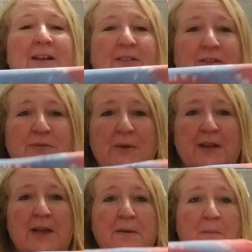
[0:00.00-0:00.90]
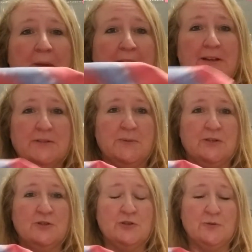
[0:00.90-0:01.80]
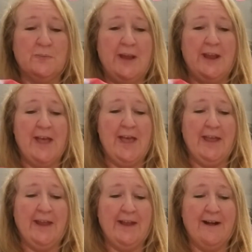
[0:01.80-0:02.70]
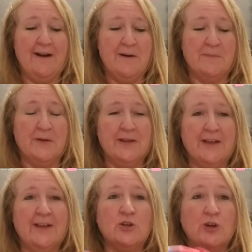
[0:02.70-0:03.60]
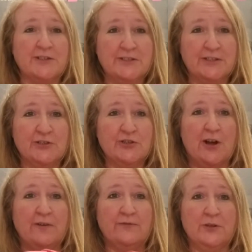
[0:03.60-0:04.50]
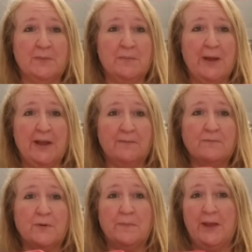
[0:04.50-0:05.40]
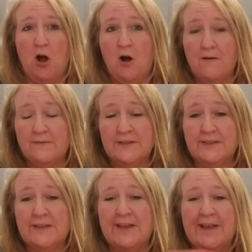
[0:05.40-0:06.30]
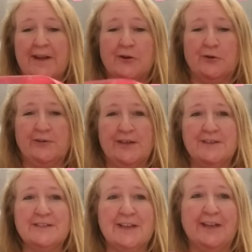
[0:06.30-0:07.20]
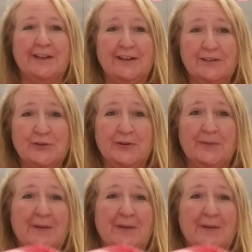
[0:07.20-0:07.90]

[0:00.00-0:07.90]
This weekend, my husband showed me a cross stitch of Jim and Pam from The Office at her desk, and I told him